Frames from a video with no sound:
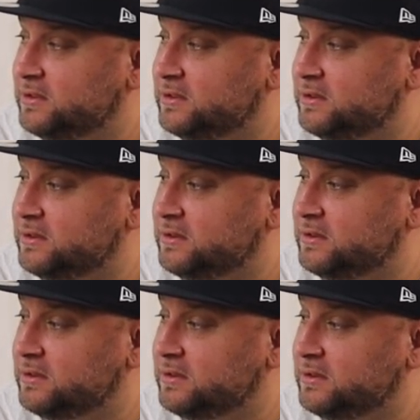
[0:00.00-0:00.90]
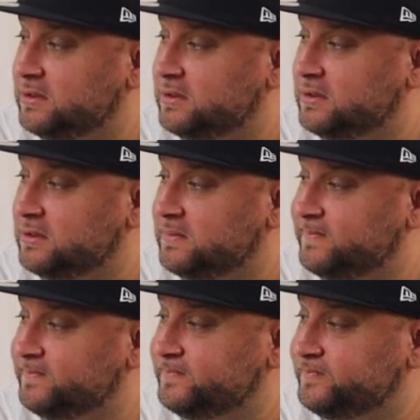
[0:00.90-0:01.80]

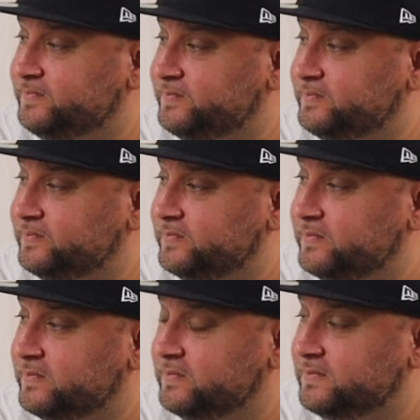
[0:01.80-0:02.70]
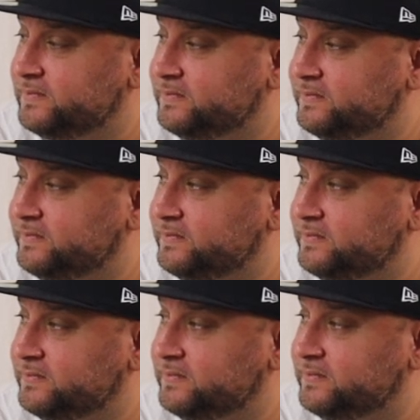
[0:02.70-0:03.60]

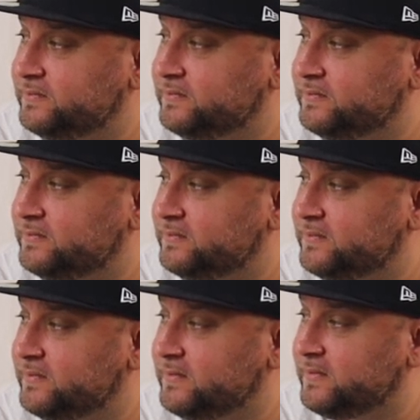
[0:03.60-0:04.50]
(not speaking)